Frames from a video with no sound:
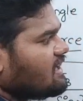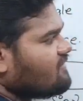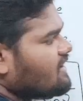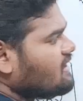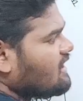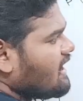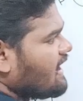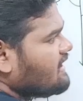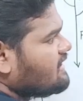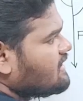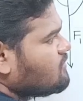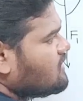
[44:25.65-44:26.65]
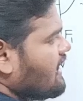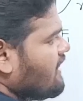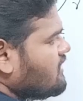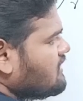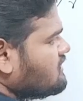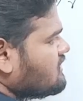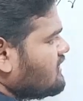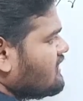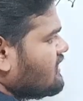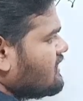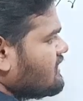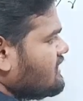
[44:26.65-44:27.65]
T1 and W. Have a look.
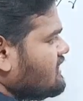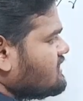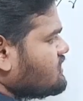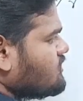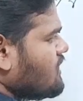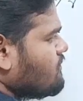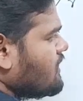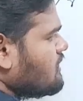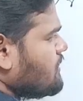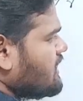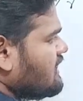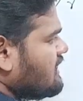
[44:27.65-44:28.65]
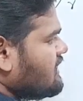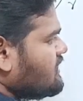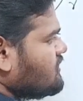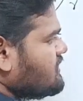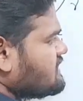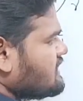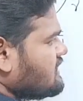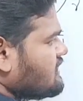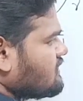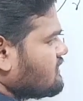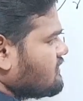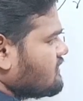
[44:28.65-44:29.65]
These two are perpendicular to each
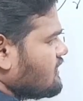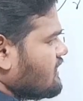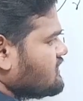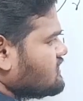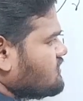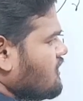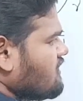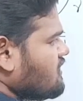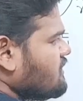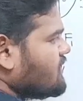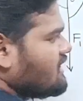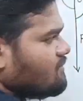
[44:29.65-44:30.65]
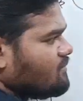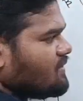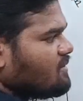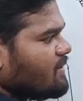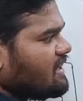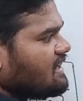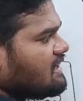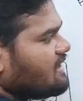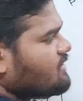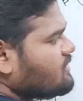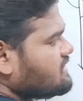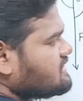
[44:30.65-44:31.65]
other. These two are what?
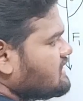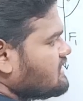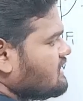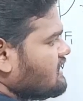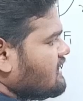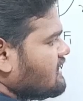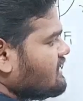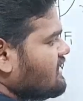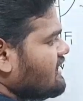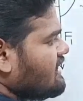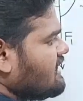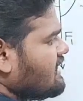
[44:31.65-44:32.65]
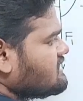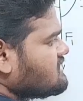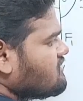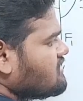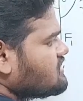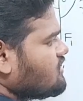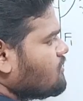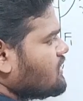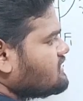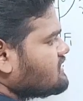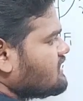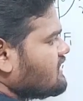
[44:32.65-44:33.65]
Perpendicular to each other. Then theta is equals to how
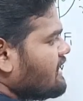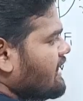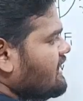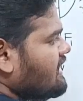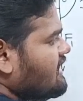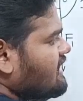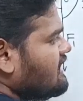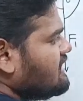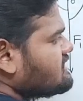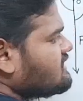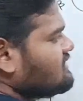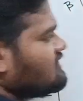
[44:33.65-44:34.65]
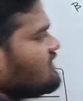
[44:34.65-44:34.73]
much? 90 degrees.